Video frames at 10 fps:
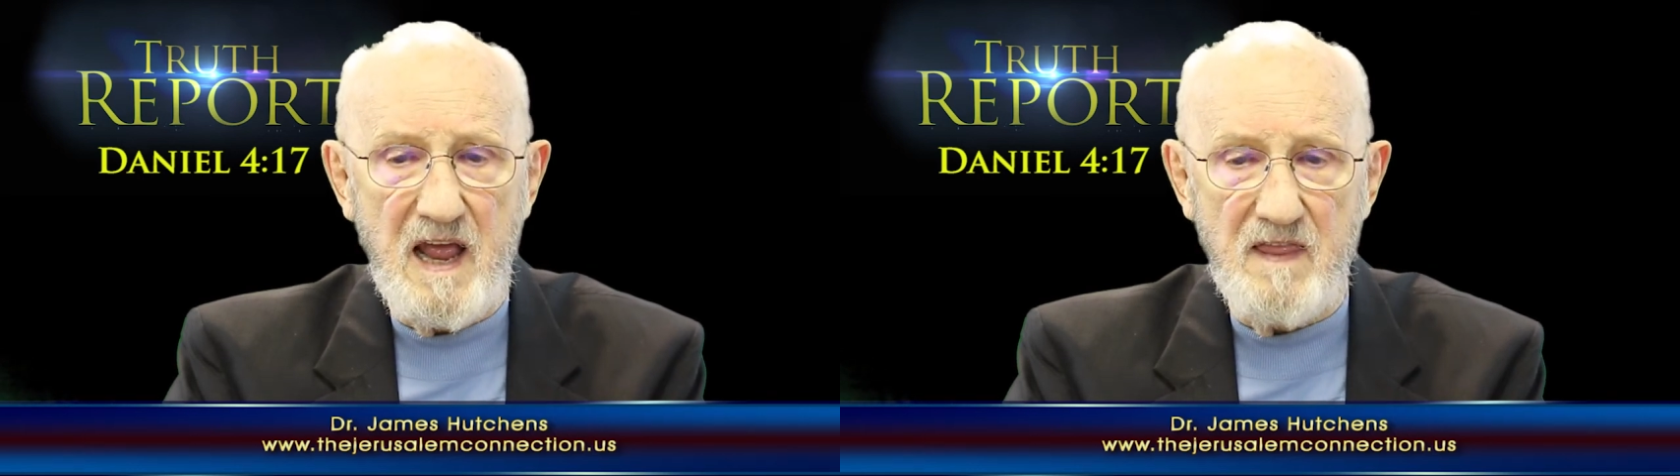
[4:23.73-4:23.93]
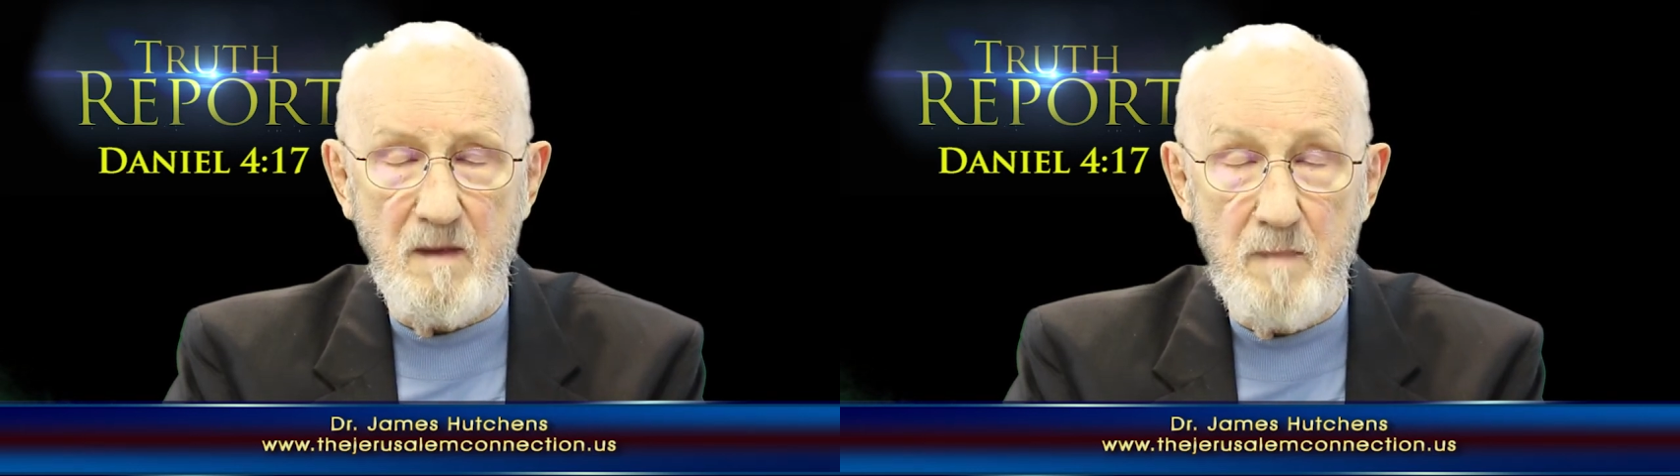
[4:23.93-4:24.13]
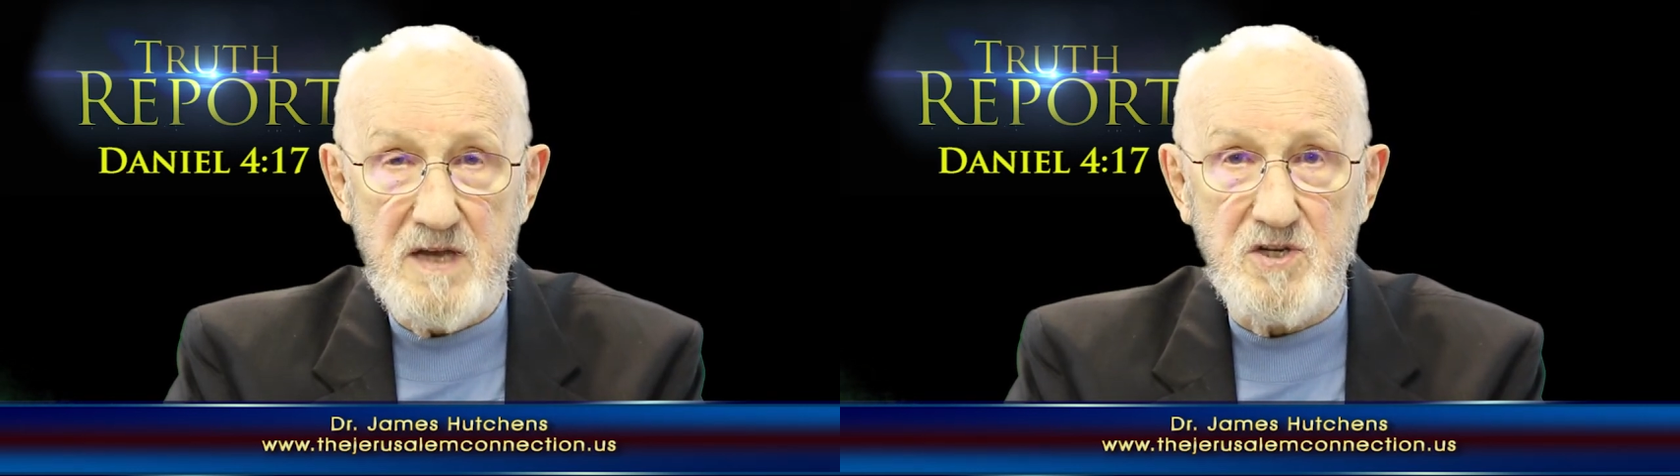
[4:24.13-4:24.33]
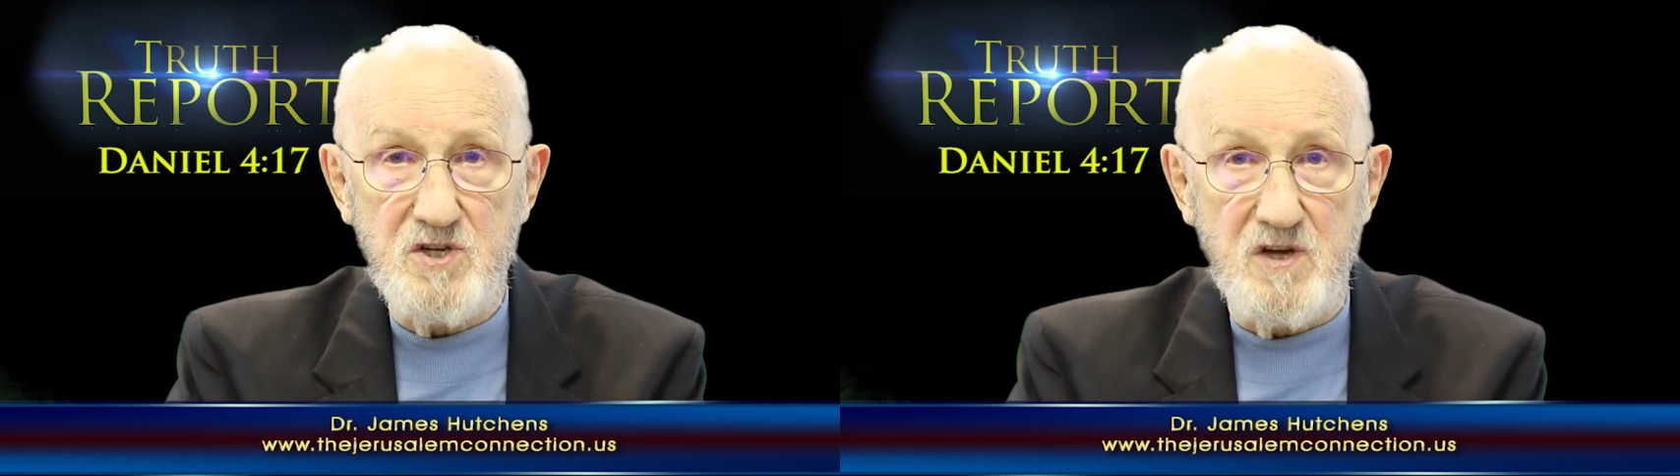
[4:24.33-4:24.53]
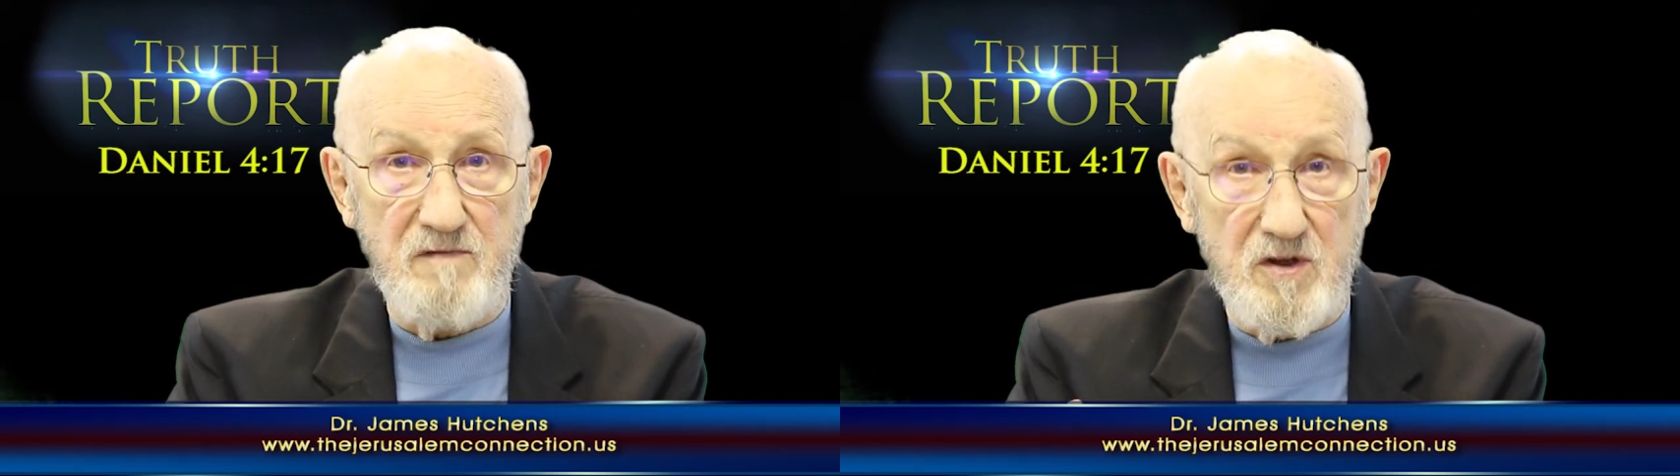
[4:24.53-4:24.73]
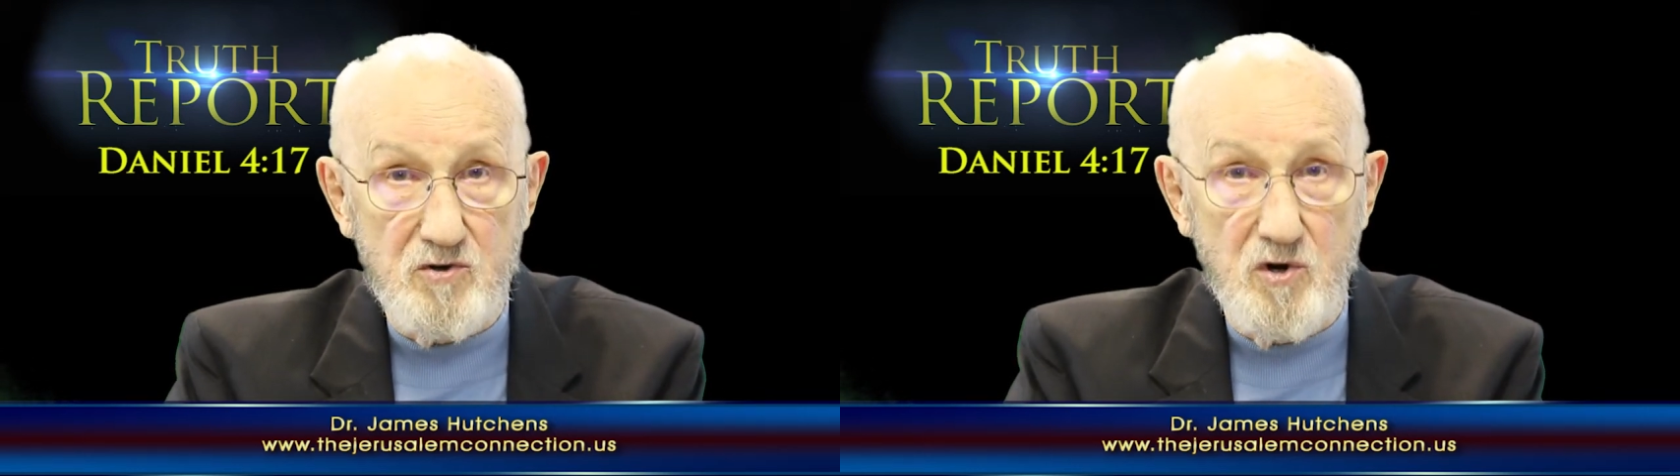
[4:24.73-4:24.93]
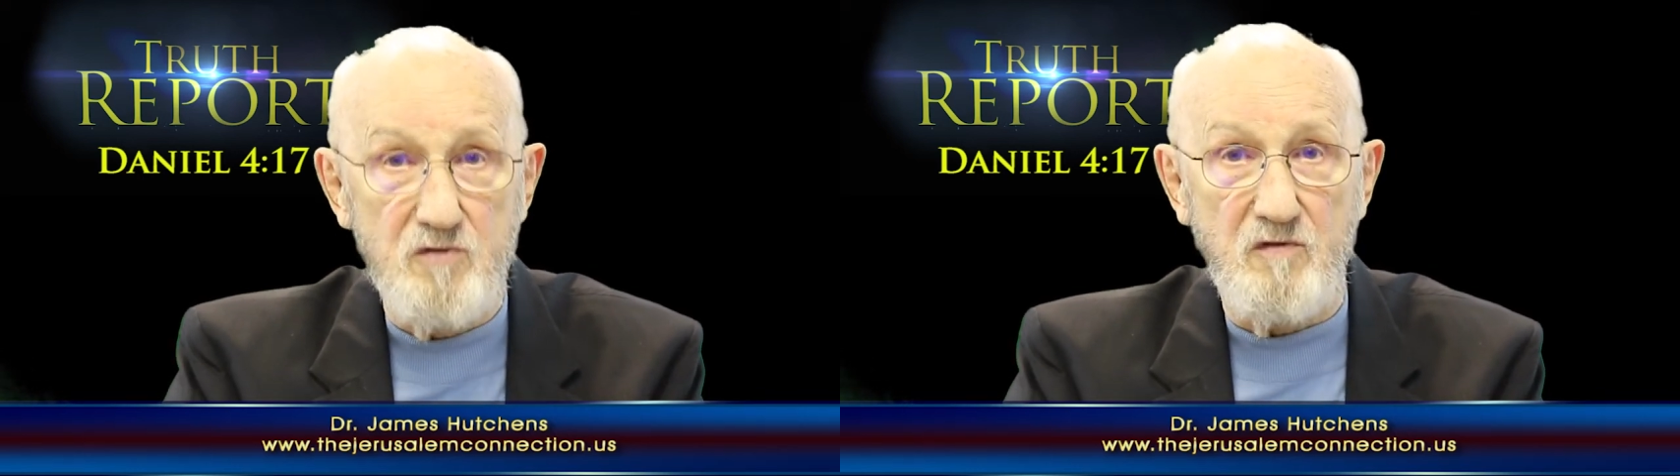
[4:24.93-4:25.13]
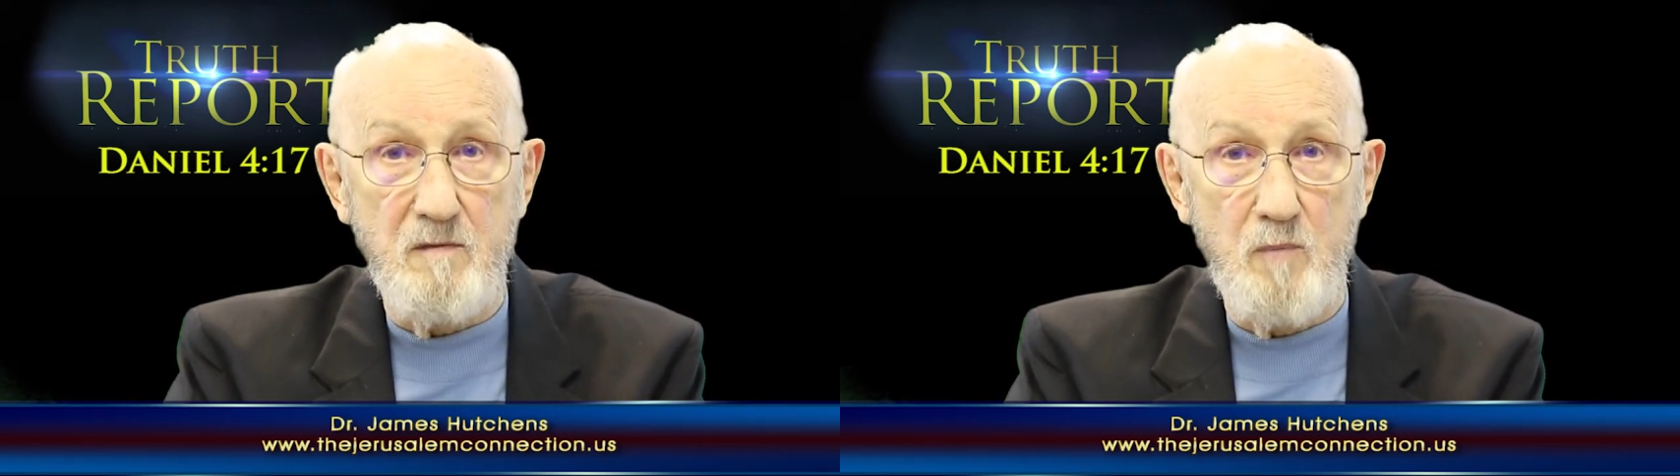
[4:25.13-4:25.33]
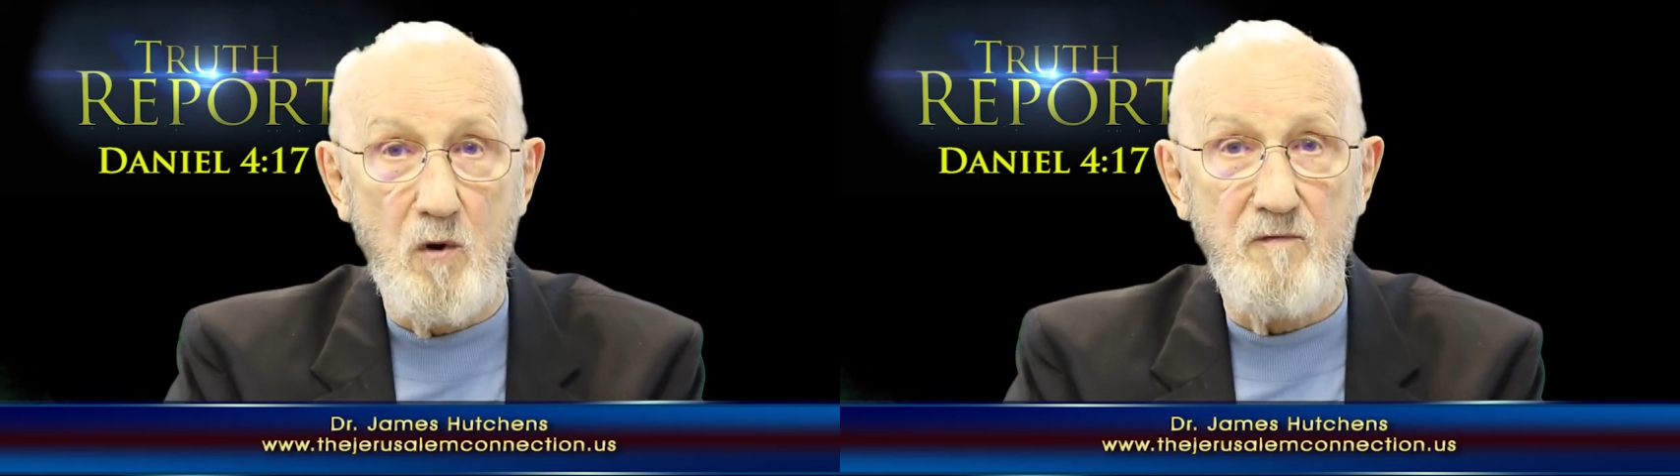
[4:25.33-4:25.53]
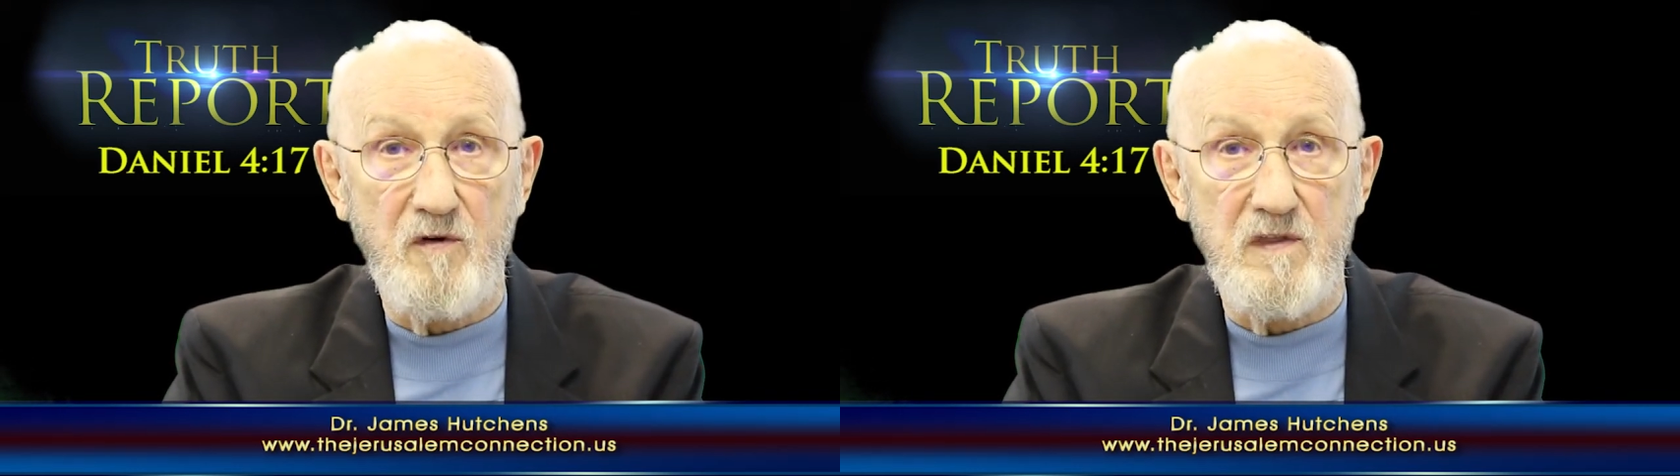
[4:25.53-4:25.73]
And the message of the Truth
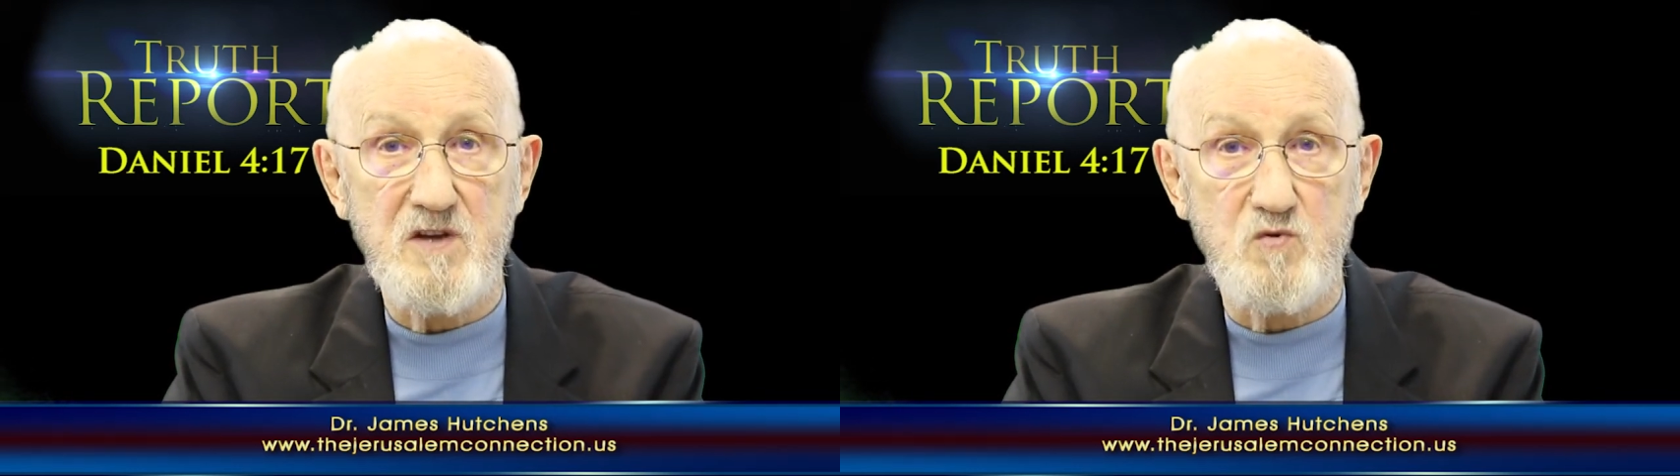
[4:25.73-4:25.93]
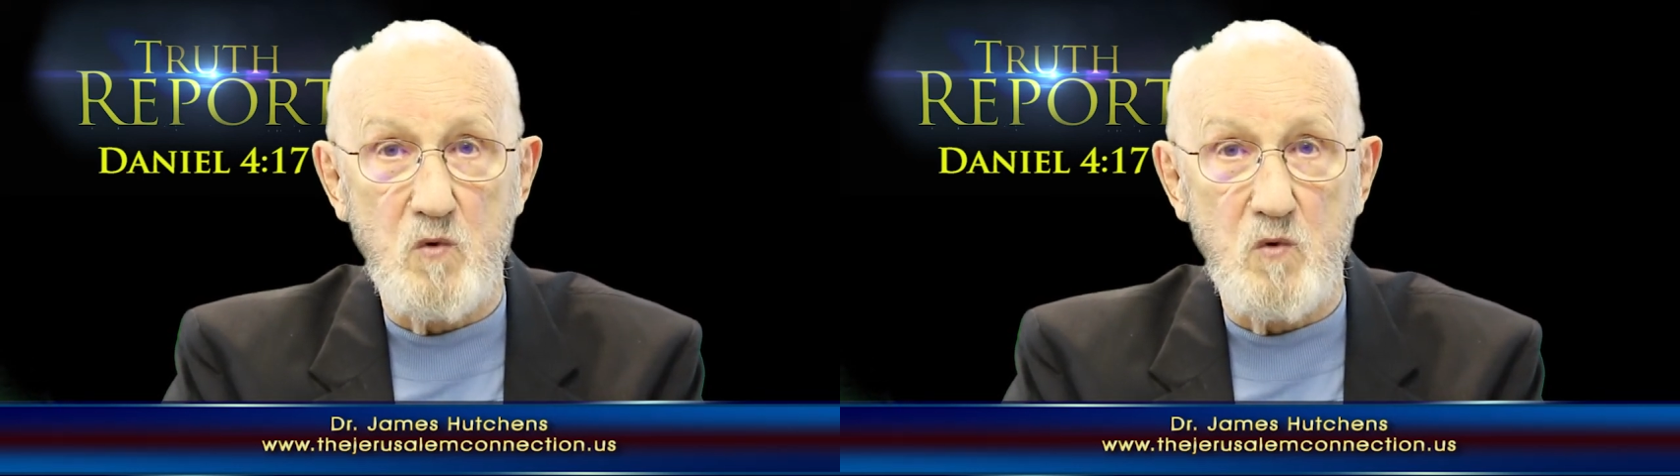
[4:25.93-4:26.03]
Report for this